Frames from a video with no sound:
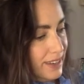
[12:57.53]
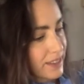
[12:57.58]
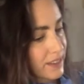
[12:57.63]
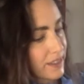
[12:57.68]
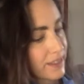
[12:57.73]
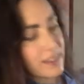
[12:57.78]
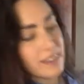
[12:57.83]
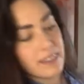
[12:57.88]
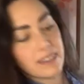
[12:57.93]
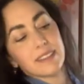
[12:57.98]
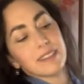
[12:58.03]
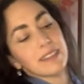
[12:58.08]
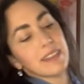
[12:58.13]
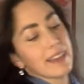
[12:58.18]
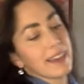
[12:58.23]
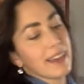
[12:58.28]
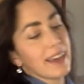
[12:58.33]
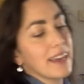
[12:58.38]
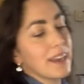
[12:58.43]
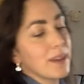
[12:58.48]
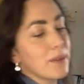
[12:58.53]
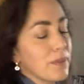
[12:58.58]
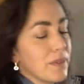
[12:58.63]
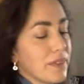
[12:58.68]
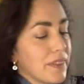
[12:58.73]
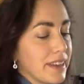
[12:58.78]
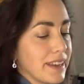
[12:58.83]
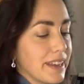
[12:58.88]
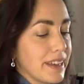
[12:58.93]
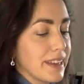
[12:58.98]
So this is It Came with
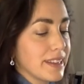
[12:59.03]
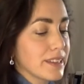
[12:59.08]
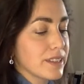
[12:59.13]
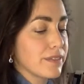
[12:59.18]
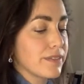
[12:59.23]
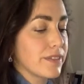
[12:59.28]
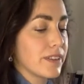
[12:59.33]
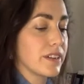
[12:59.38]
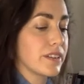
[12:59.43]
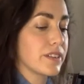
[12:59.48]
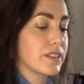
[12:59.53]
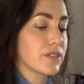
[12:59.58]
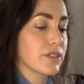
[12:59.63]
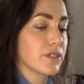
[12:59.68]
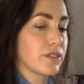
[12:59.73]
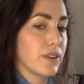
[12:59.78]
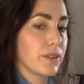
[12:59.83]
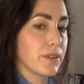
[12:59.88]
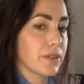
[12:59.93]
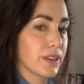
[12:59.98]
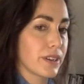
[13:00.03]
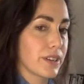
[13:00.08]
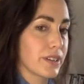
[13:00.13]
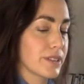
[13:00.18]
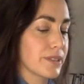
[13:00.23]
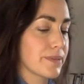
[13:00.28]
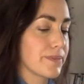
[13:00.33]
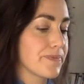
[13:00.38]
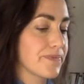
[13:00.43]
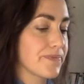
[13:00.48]
the Year's First Crocus.